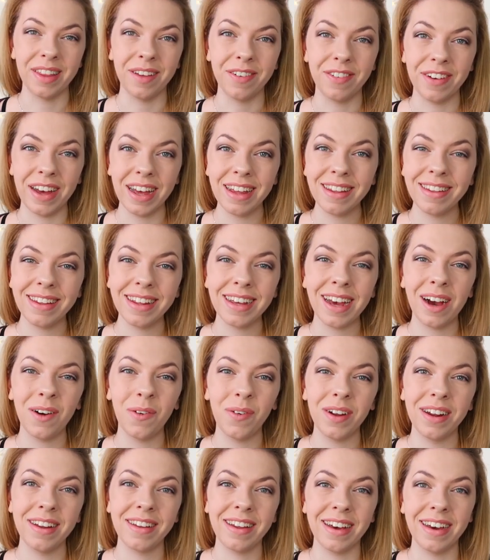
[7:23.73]
The first thing I
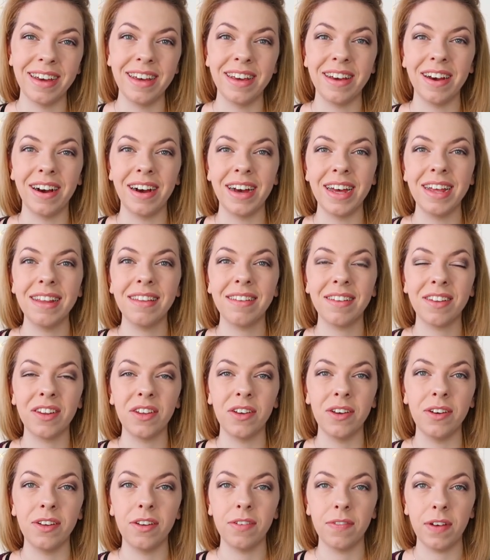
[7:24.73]
want to tell you guys
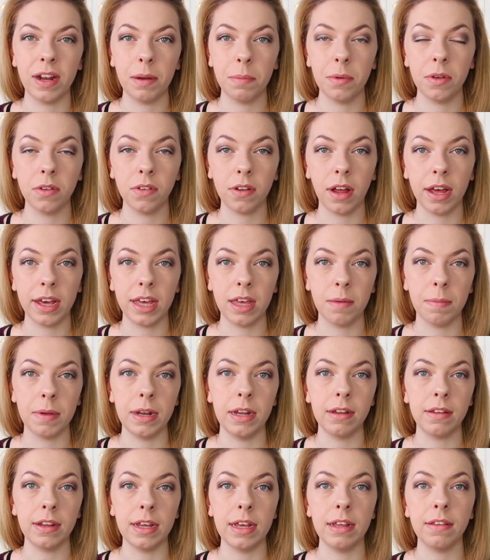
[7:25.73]
to develop your psychic
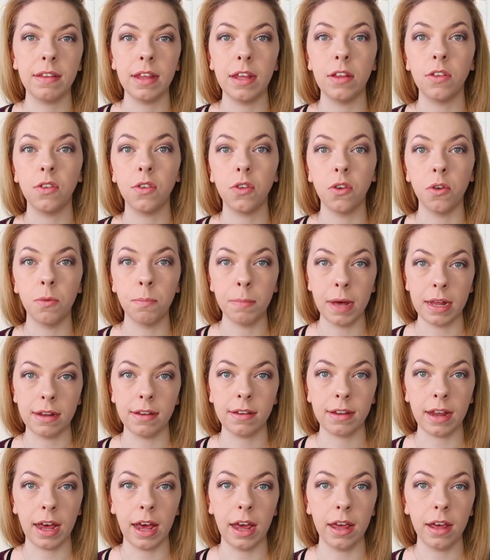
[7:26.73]
abilities is to
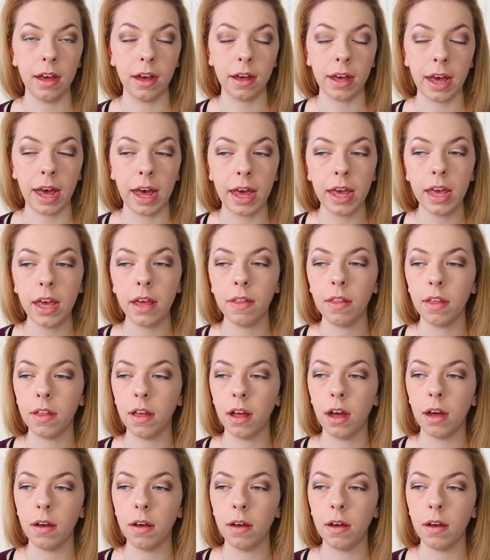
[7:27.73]
meditate. Okay.